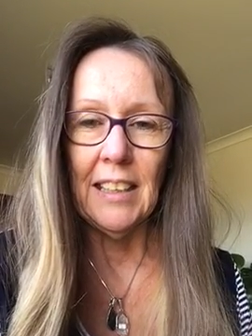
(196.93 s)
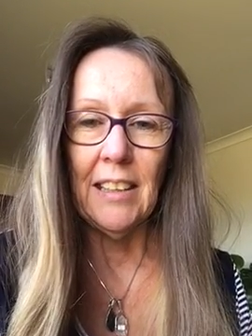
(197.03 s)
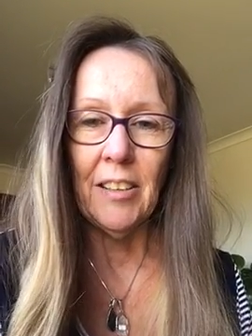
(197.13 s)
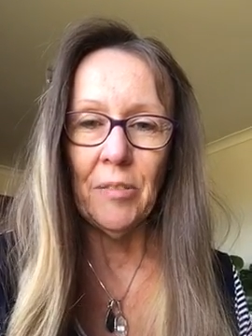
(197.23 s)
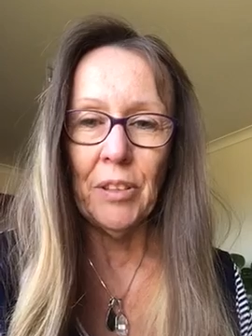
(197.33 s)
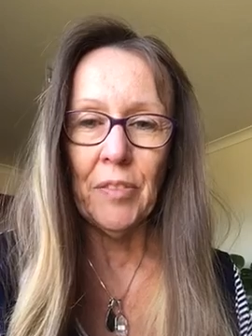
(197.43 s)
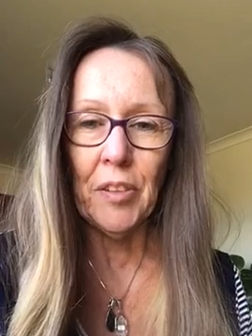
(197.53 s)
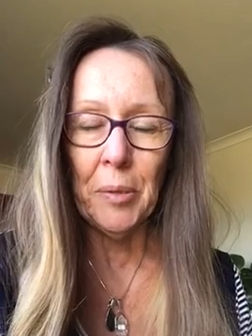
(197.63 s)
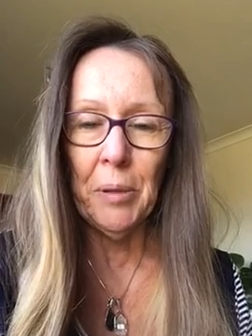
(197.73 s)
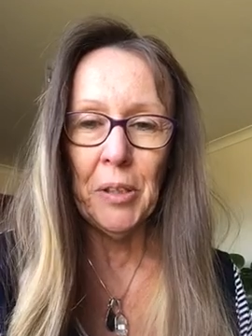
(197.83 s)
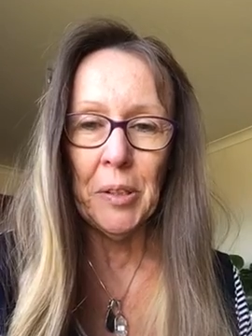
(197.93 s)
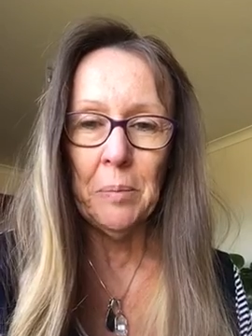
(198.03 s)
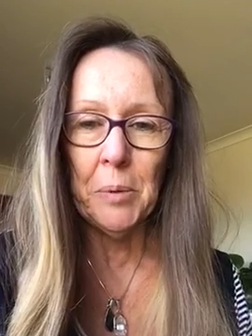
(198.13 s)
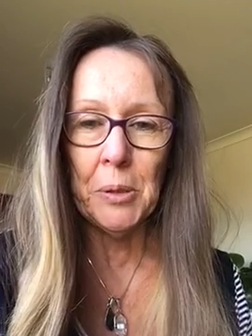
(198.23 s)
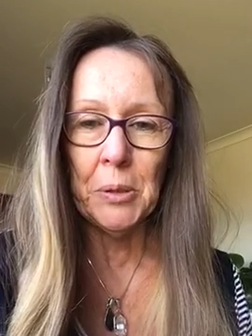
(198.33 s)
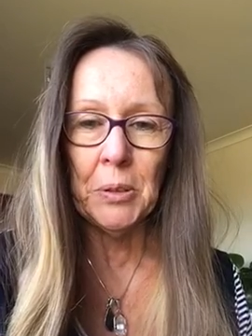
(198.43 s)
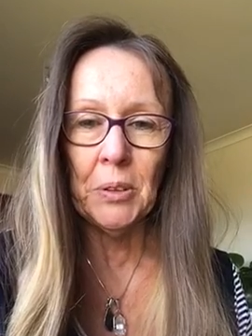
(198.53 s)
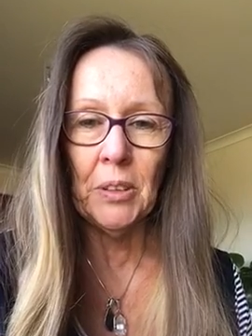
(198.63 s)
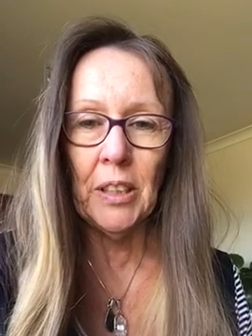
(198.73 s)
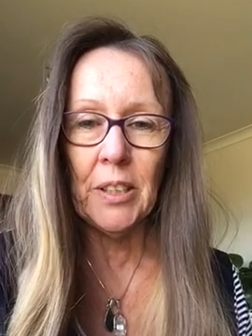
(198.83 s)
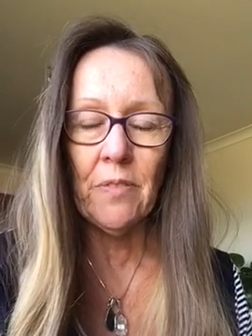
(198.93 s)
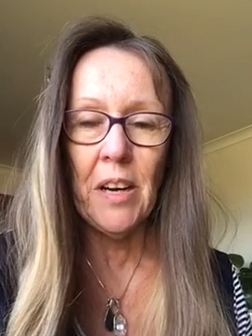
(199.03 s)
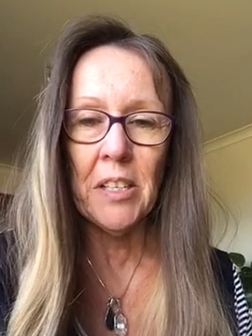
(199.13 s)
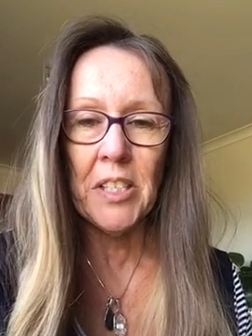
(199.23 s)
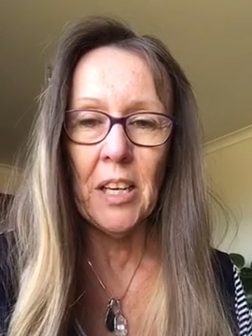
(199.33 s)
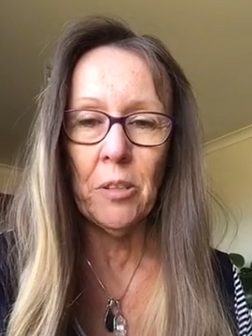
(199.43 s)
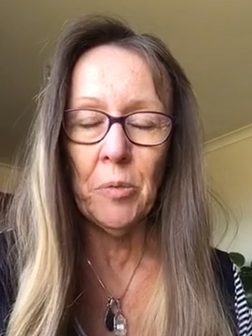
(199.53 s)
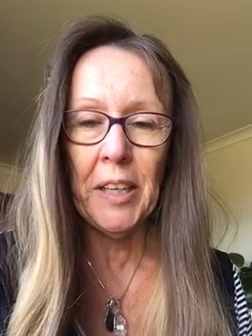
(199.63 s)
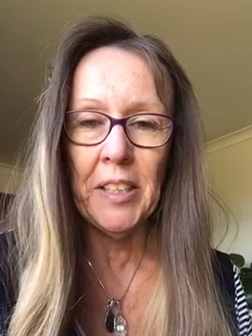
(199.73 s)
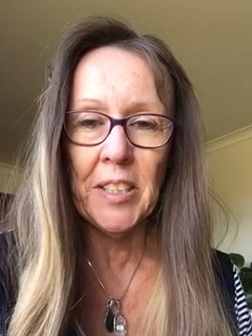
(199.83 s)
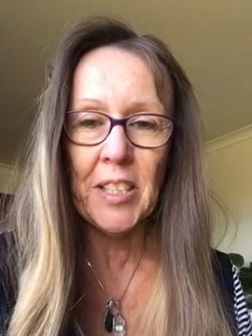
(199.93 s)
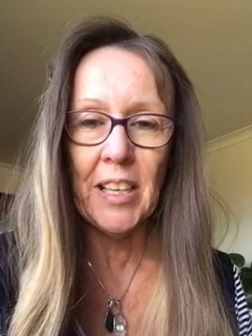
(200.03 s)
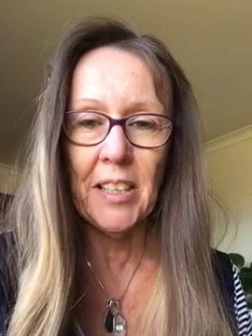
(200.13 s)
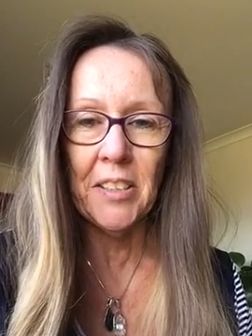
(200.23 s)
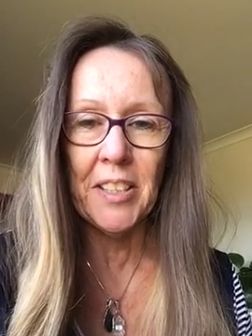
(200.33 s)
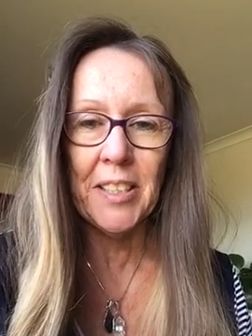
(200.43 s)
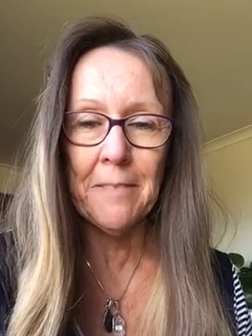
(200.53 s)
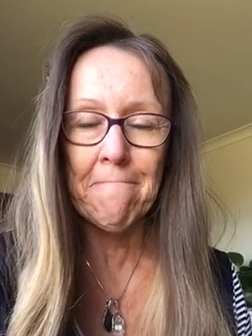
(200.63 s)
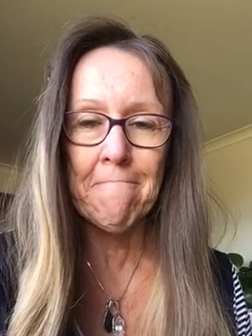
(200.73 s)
you know, we've got to be on the ball as far as our awareness goes.